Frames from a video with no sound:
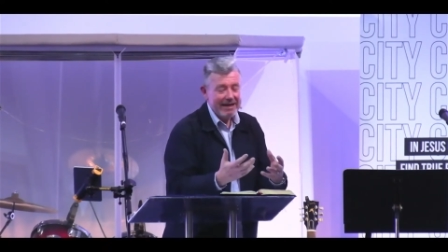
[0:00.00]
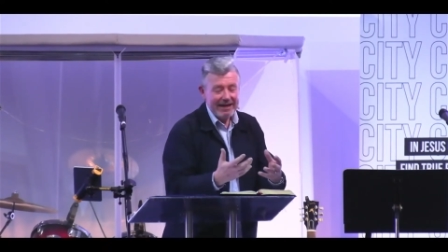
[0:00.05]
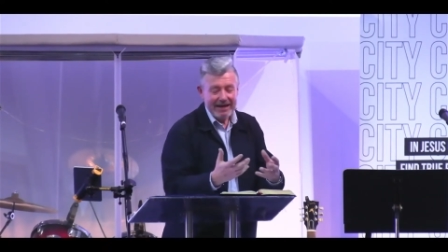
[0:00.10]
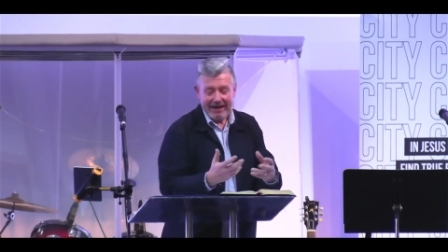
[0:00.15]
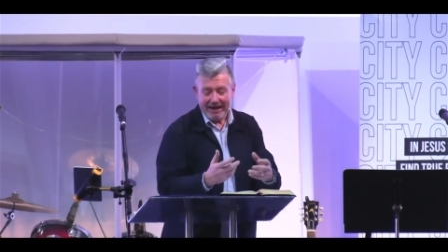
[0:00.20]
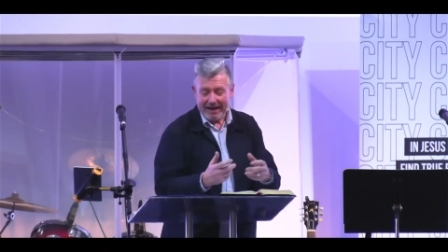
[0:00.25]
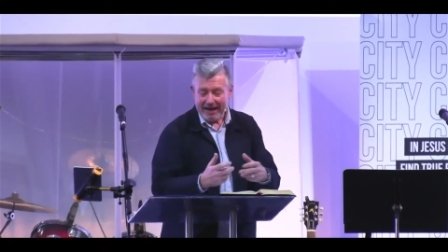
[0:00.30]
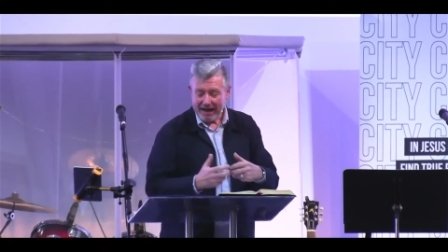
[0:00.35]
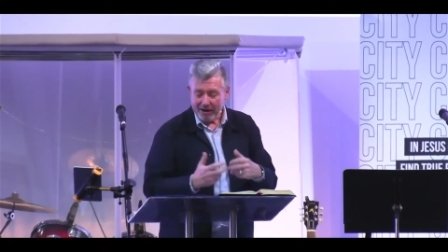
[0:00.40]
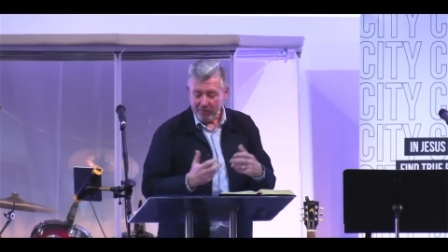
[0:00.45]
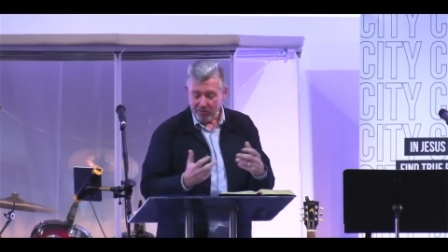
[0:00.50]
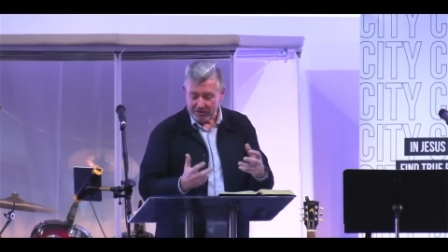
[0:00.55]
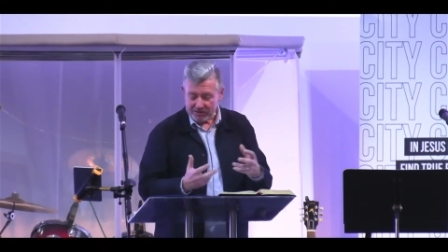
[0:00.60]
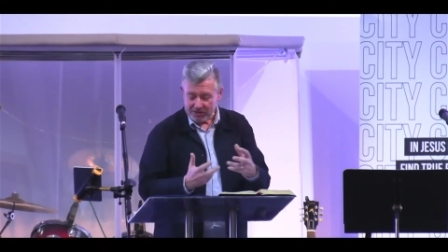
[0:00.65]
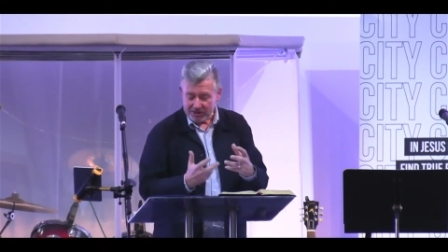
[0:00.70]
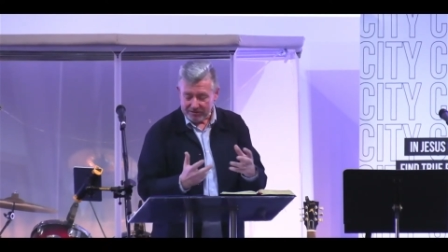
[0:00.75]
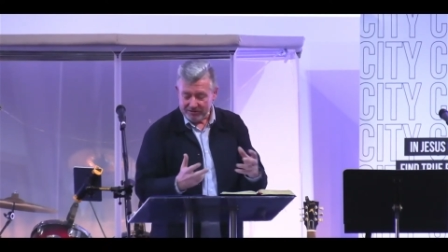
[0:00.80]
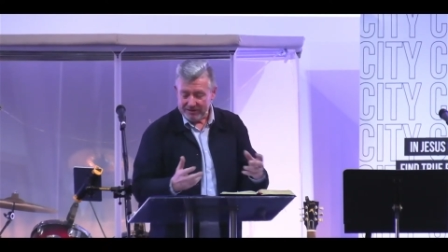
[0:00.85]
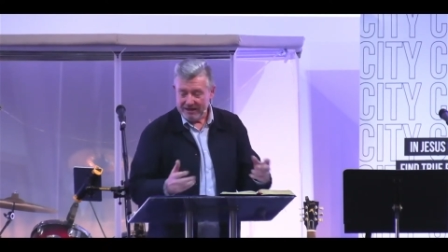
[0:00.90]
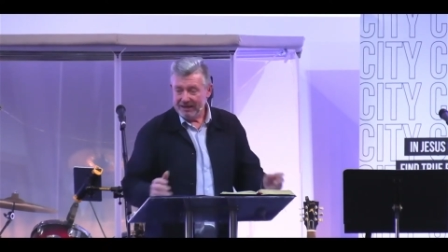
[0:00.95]
Uh, I want
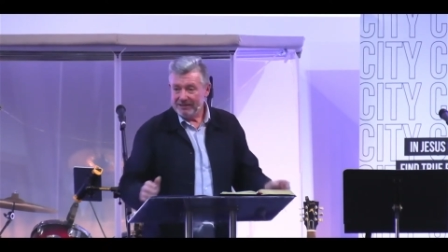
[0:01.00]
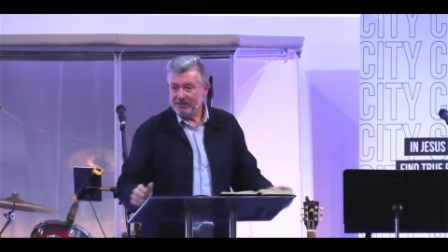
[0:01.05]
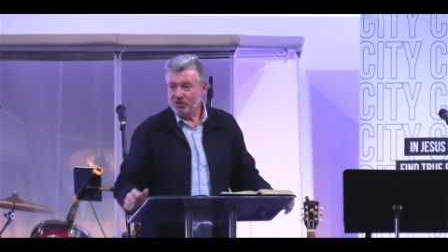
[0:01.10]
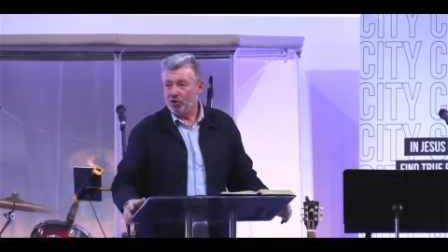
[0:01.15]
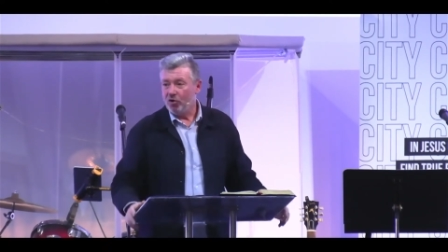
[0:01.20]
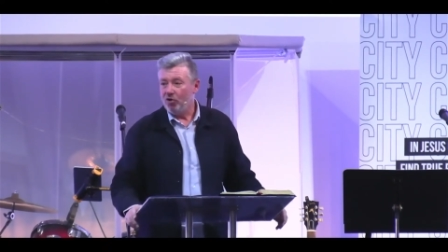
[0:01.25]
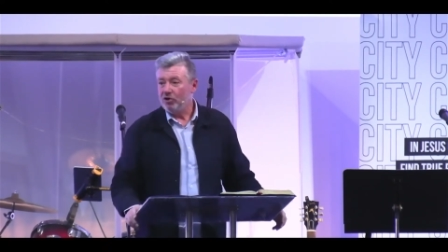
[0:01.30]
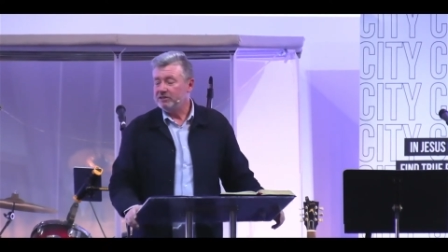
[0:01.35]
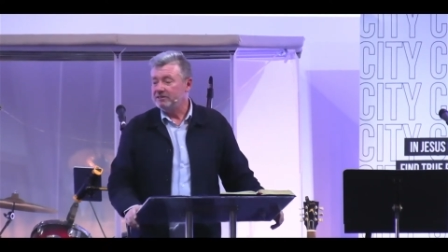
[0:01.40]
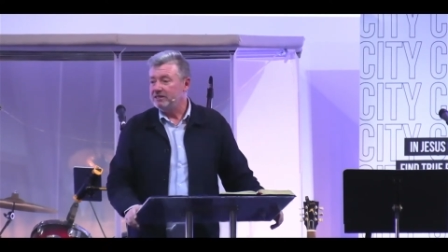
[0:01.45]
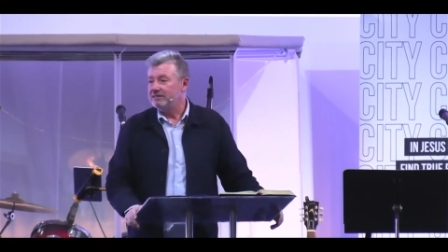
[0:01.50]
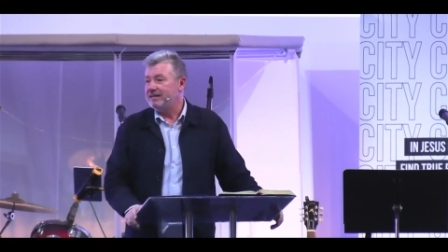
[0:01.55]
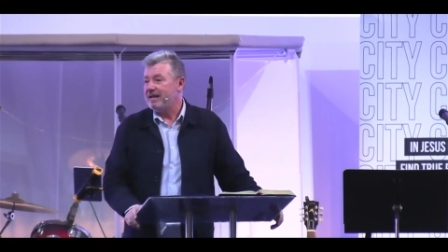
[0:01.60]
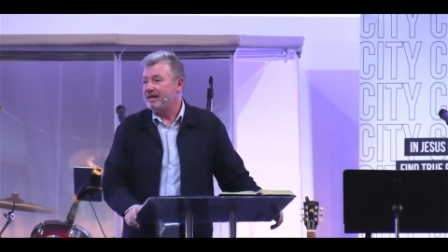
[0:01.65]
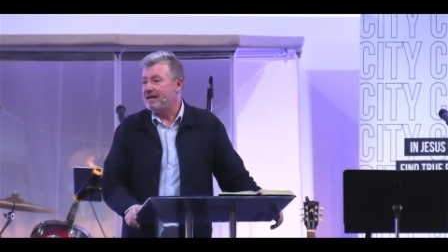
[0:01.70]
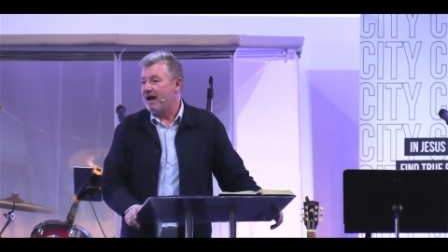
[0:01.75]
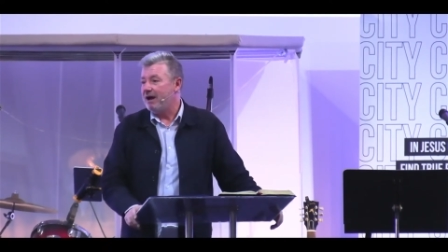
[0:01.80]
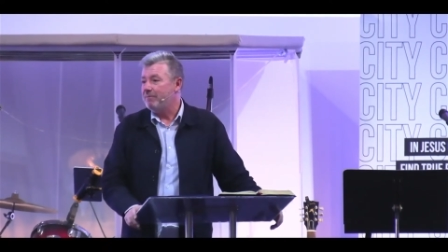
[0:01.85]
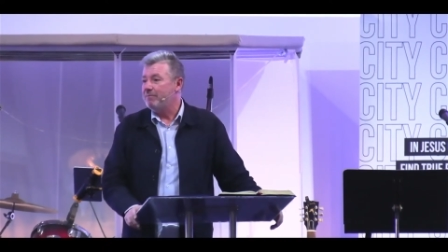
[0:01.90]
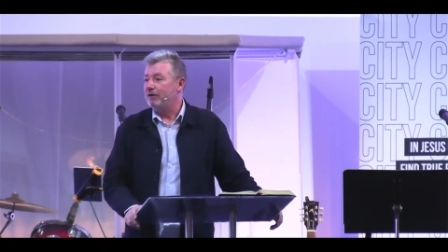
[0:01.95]
to talk today
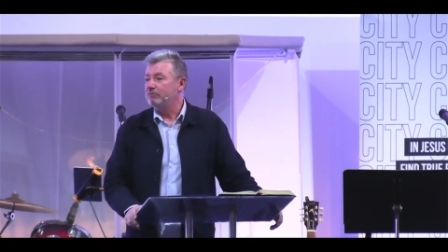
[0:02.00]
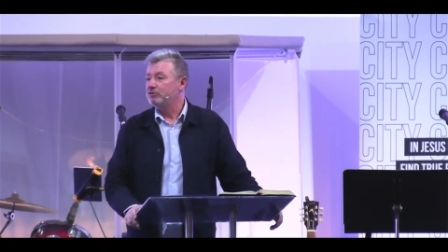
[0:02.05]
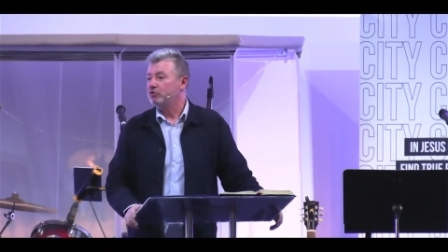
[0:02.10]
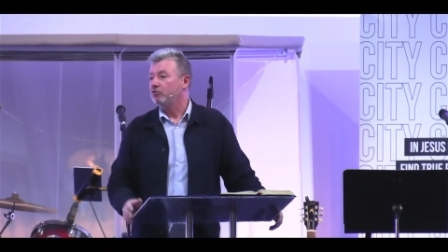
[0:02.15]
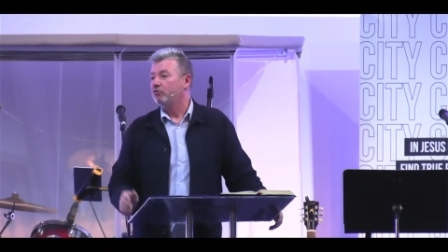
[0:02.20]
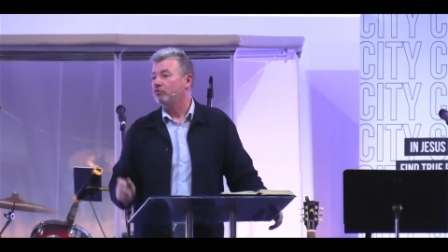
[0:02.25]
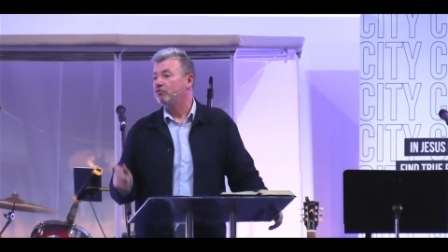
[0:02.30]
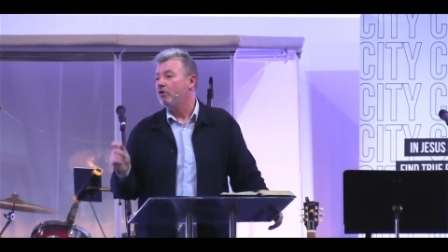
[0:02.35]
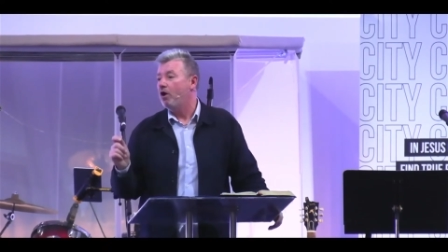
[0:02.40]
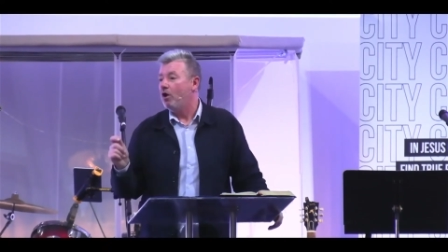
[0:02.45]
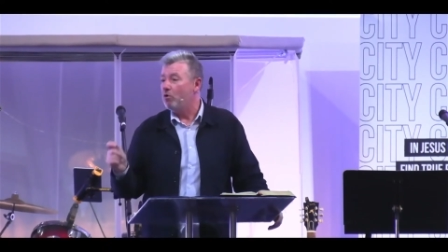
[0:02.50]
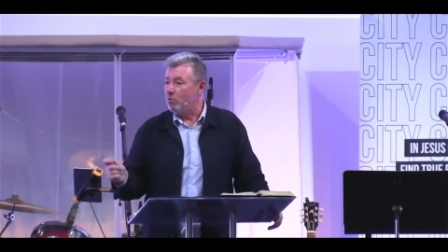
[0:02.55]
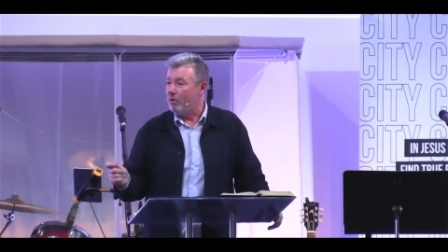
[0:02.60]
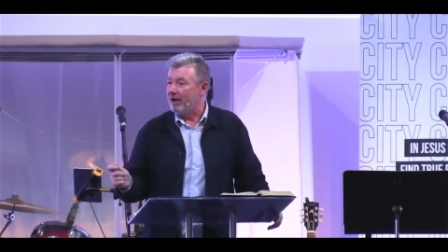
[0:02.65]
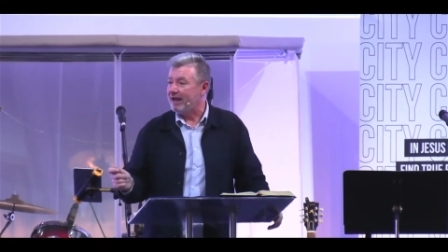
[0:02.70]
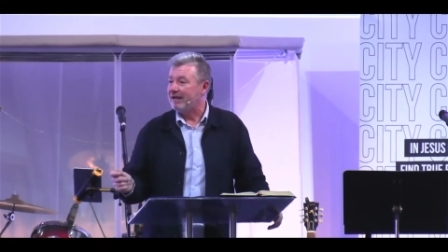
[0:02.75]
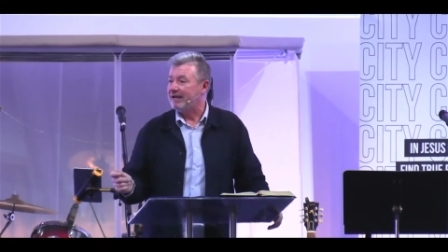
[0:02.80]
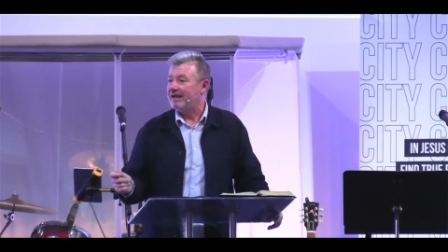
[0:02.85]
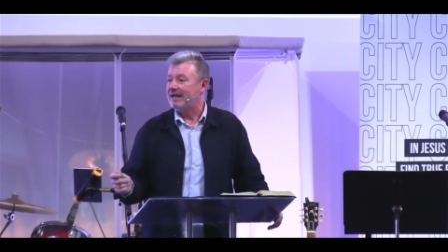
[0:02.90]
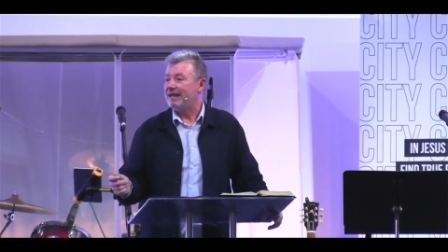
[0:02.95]
about
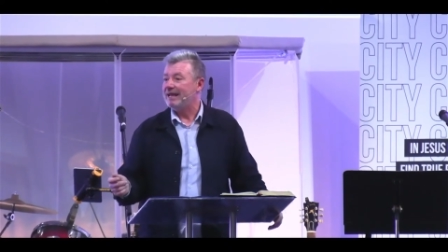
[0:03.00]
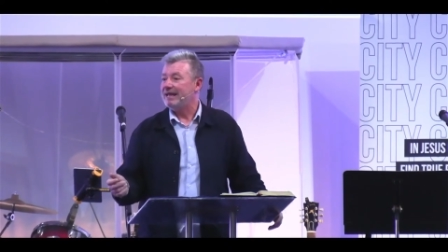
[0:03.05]
growing